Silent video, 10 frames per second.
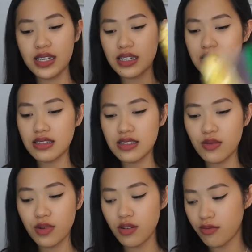because
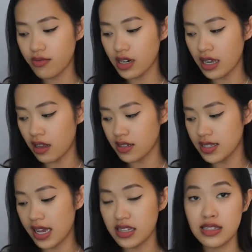we're running out of
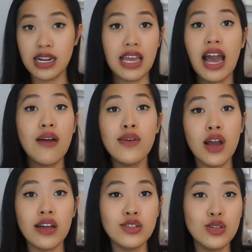snacks and I haven't
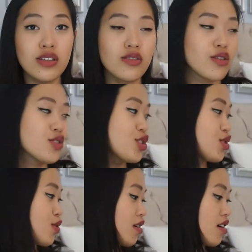gotten to the grocery
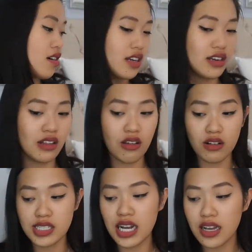store in a
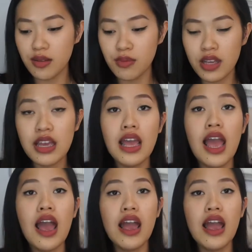long time.